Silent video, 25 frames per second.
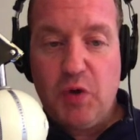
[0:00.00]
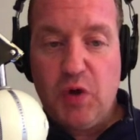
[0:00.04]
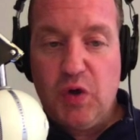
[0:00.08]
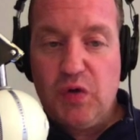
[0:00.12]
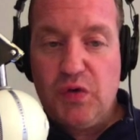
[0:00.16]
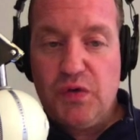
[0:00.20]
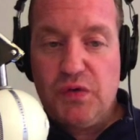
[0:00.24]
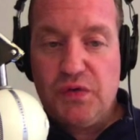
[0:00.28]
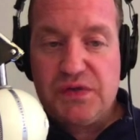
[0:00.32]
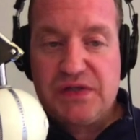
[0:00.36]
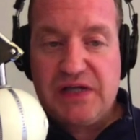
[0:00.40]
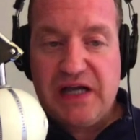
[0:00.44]

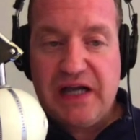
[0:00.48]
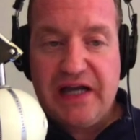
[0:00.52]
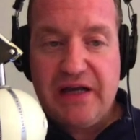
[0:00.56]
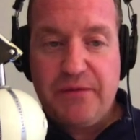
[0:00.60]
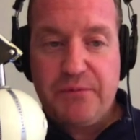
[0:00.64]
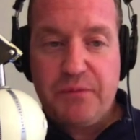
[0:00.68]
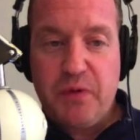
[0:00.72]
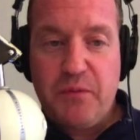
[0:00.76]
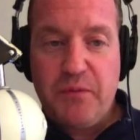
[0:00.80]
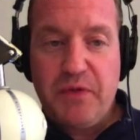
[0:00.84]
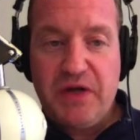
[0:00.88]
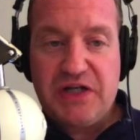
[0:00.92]
roles,
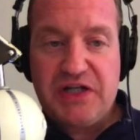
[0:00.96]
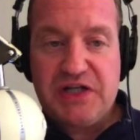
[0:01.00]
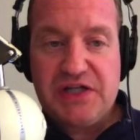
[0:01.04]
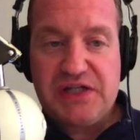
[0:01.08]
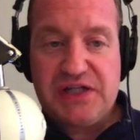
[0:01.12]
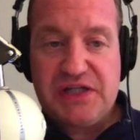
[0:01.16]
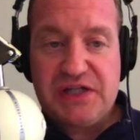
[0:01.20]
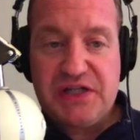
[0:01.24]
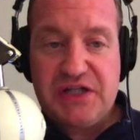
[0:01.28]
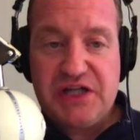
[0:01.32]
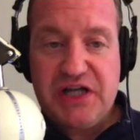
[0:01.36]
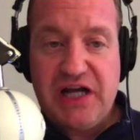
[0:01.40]
IAM
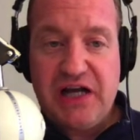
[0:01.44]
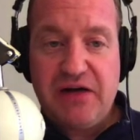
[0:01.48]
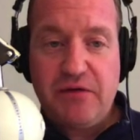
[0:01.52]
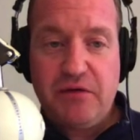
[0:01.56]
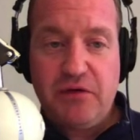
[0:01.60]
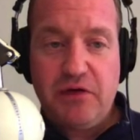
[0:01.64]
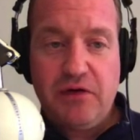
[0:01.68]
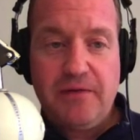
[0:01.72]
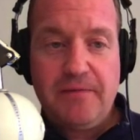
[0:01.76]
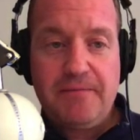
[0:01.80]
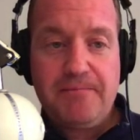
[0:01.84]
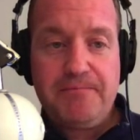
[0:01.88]
permissions in
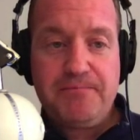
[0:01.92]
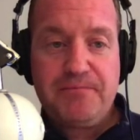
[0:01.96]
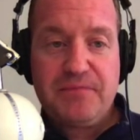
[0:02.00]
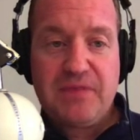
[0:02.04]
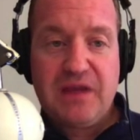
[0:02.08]
general.